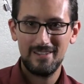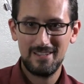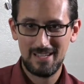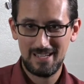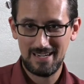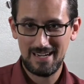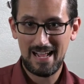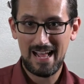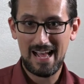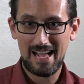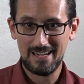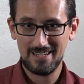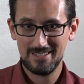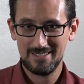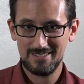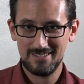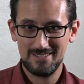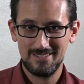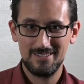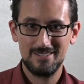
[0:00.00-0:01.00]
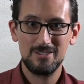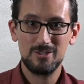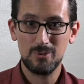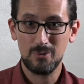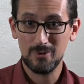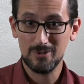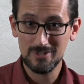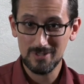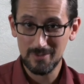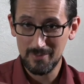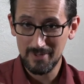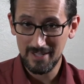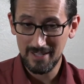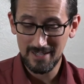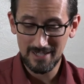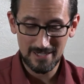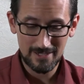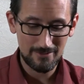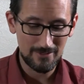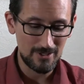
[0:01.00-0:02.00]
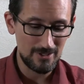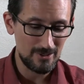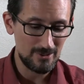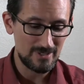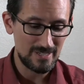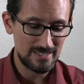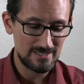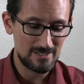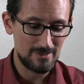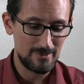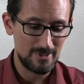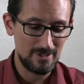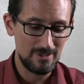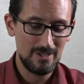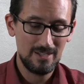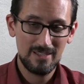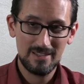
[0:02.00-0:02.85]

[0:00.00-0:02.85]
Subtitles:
and Acts toward the beginning of the New Testament.